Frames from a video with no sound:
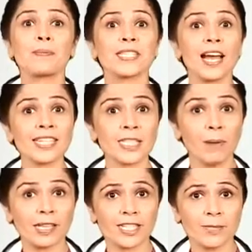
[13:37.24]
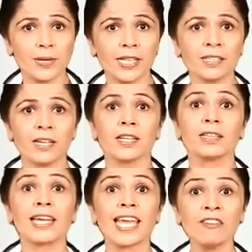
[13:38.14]
Besides mother's milk,
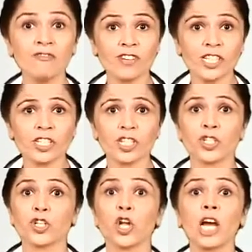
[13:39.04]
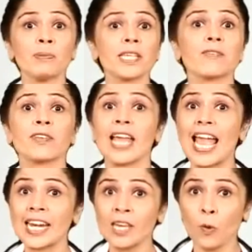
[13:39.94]
the infant should not be given
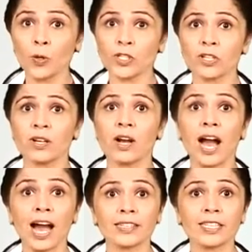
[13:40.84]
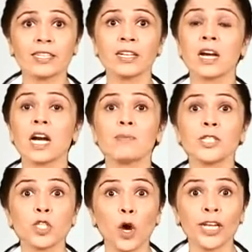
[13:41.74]
any water, honey,
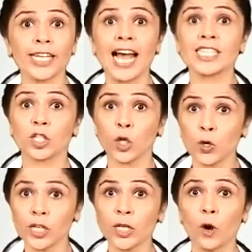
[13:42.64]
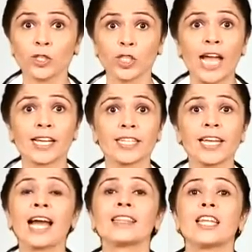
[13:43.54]
herbal tonic as in ghutti or jaggery
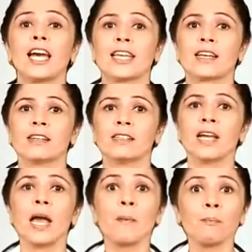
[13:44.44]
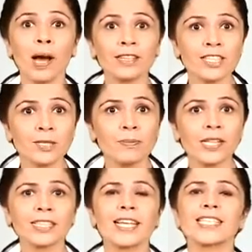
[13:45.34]
and the like. Mother's
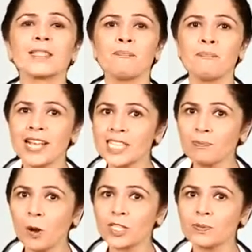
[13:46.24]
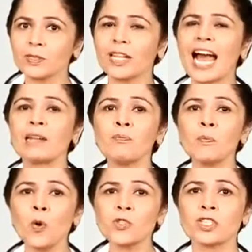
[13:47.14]
milk is the best possible and
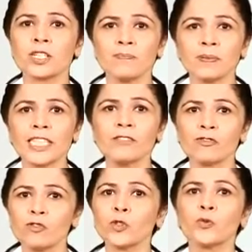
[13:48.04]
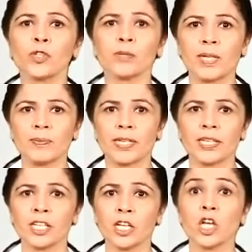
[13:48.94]
most complete food for the baby.